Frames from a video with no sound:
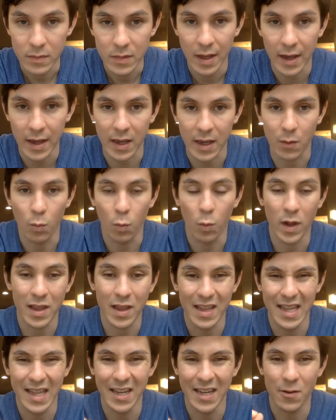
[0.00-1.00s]
Again, what
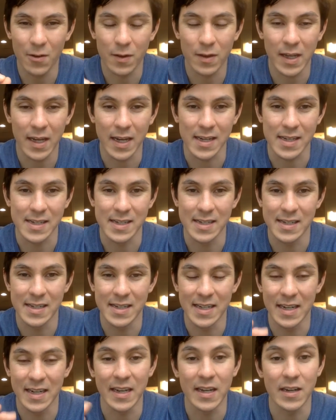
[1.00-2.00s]
little things
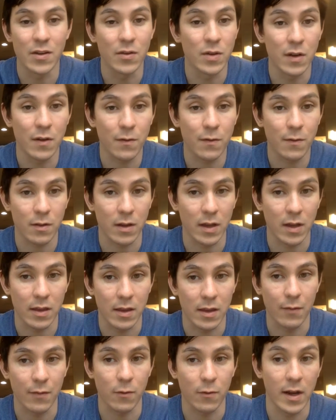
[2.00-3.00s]
did he do differently
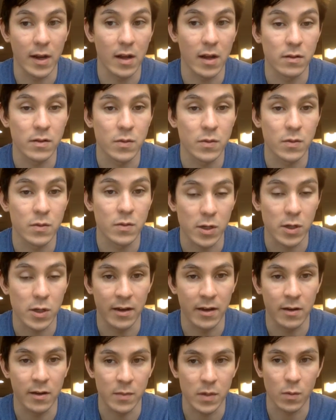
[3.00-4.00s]
than everyone else, which
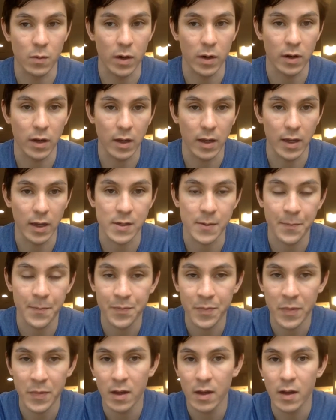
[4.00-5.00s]
led him to where he is?
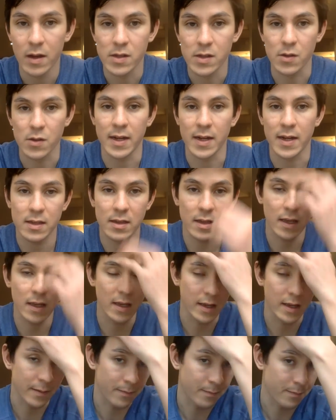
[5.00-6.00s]
So that's
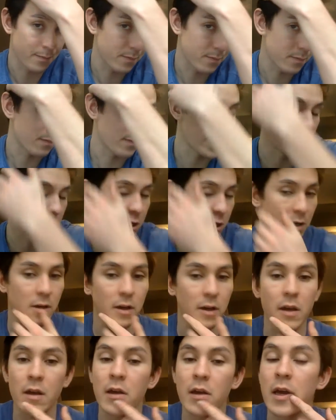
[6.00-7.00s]
the
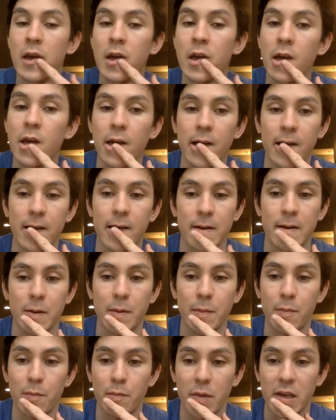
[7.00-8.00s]
magic
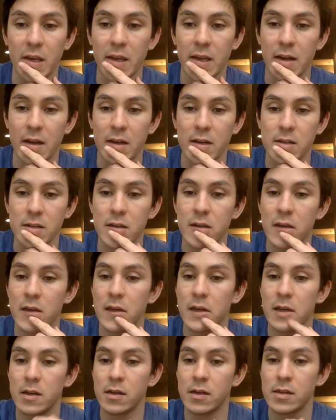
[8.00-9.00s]
mechanics
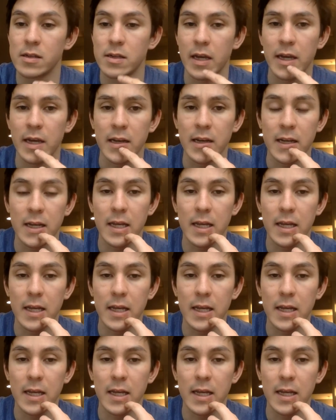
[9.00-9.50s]
side.